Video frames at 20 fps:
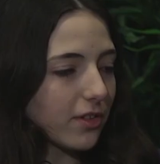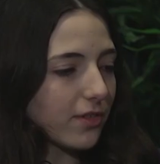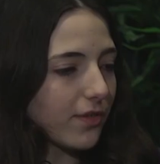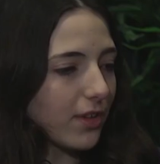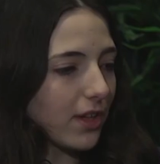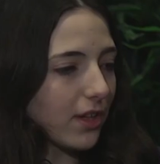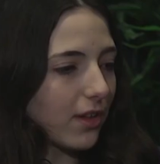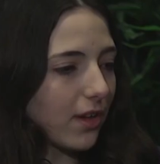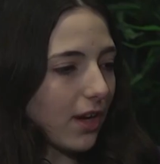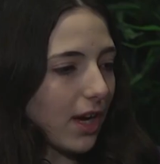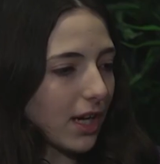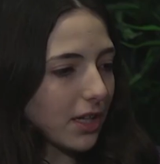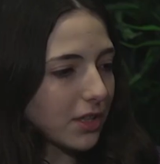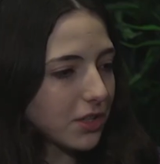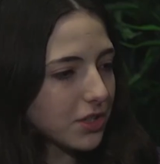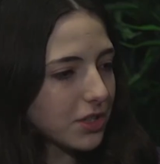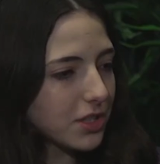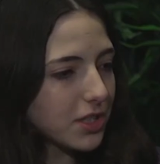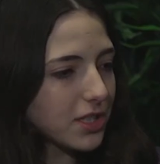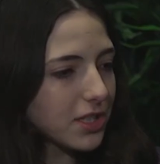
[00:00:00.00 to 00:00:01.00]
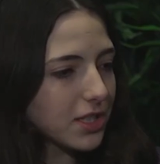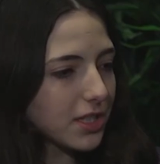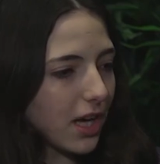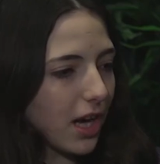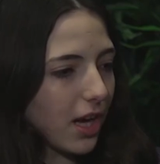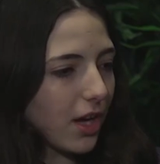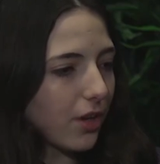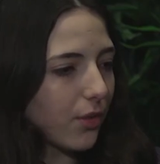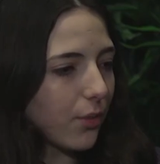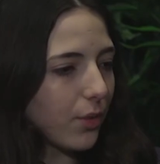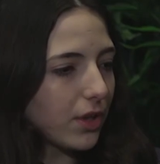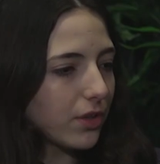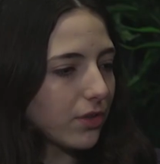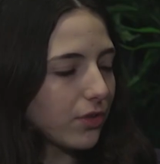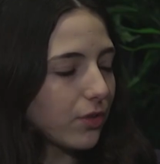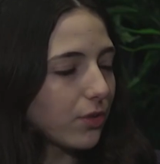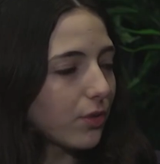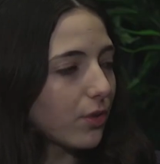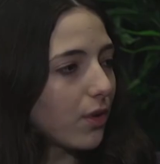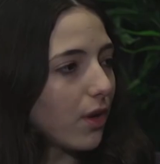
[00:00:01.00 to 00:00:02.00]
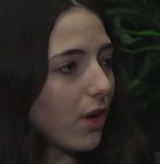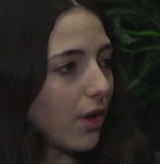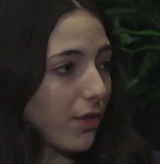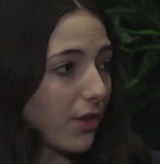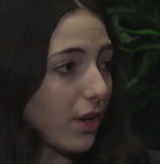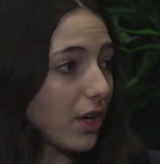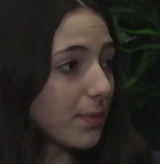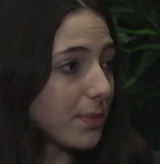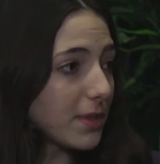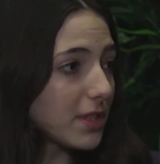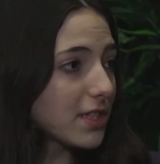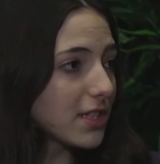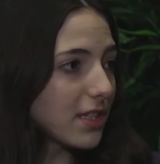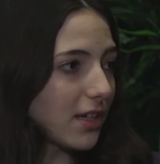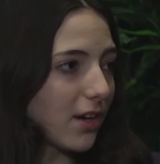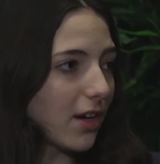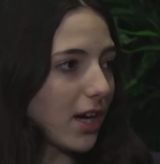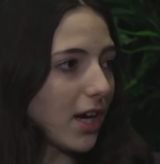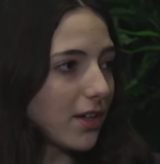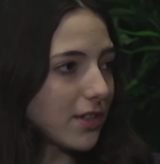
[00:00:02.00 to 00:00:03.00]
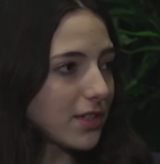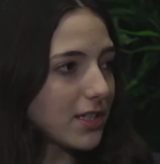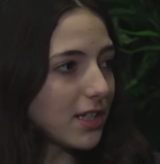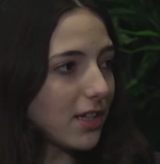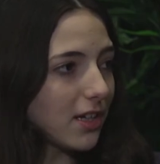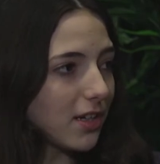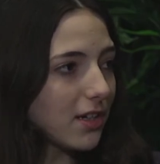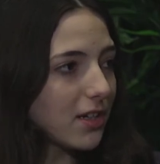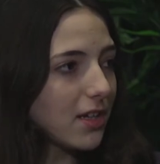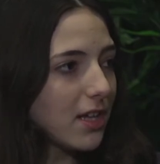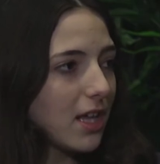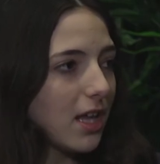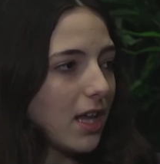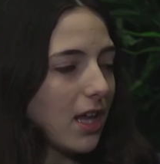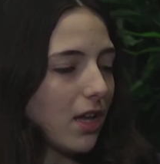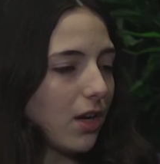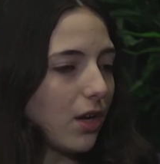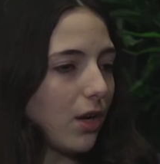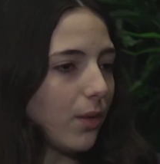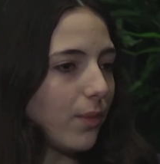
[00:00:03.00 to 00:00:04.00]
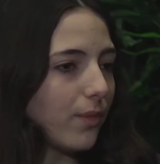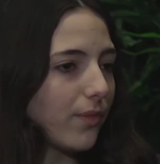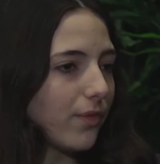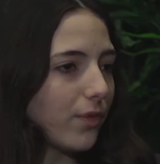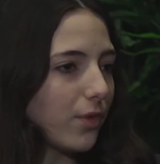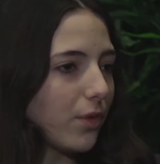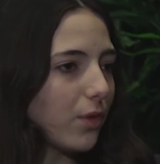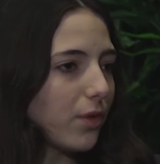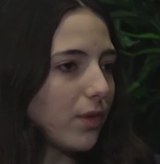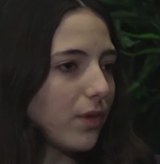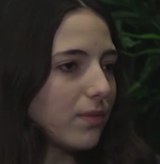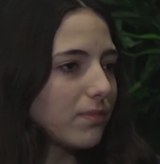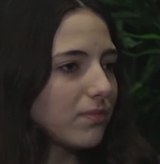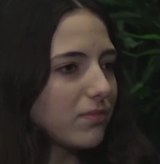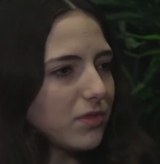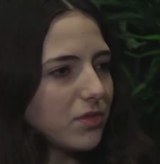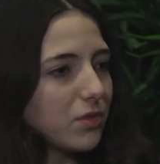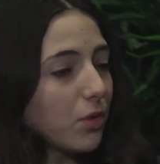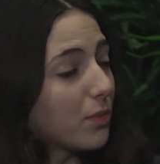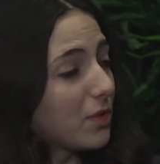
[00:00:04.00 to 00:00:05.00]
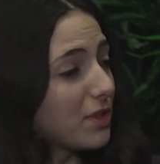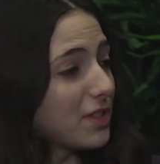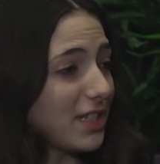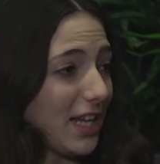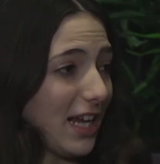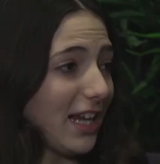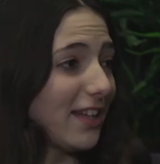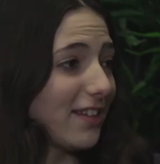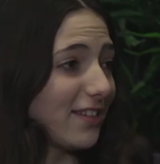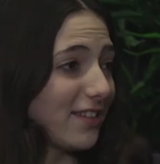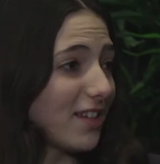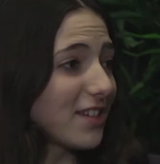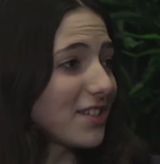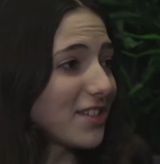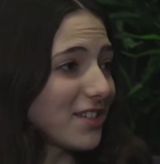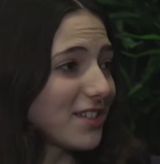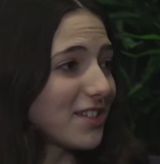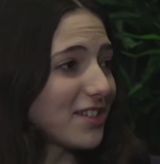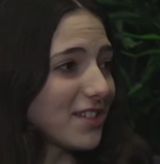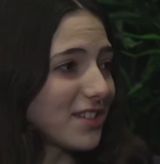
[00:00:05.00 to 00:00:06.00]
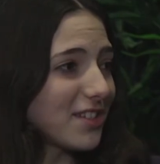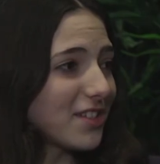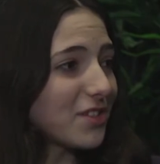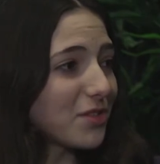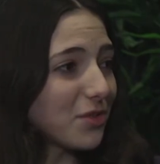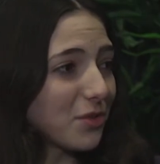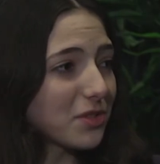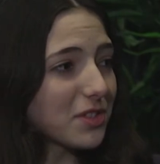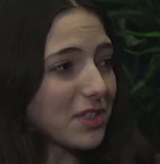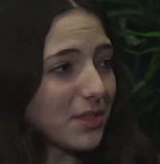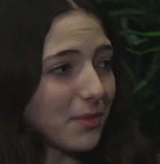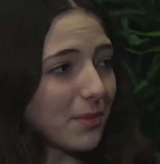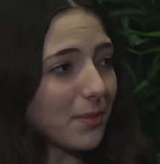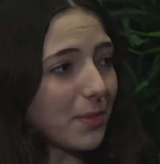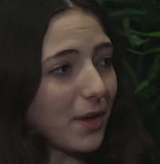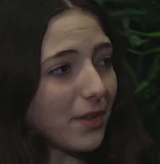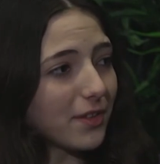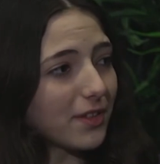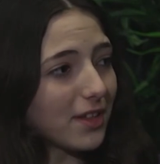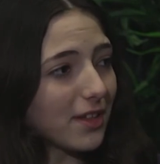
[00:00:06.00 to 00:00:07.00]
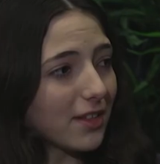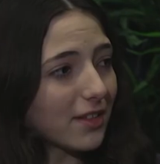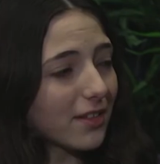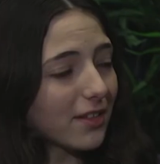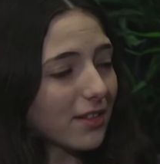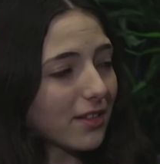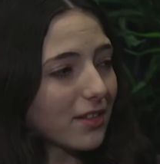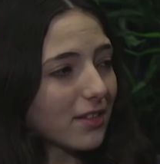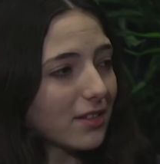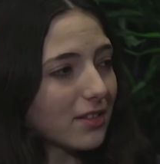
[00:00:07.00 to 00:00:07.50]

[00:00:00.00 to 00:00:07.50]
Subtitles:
to feel anxious, I went to our therapist and our counsellor for almost daily sessions to talk to them about things.